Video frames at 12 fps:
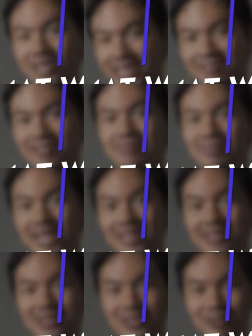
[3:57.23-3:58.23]
or even
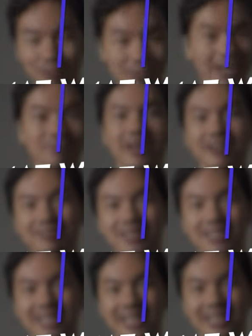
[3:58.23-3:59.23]
better, wipe
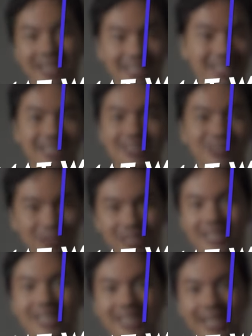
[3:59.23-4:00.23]
everything and then install
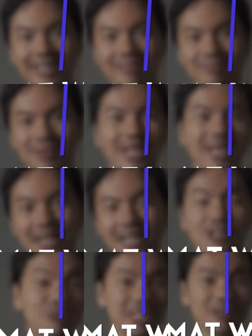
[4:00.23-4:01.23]
it again.
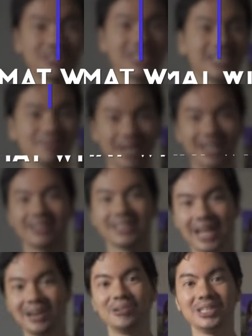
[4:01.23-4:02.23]
Yung Windows kasi parang
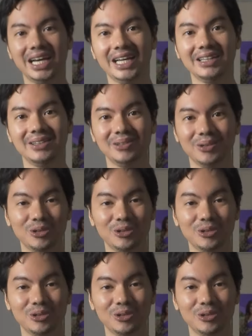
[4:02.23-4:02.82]
tao yan.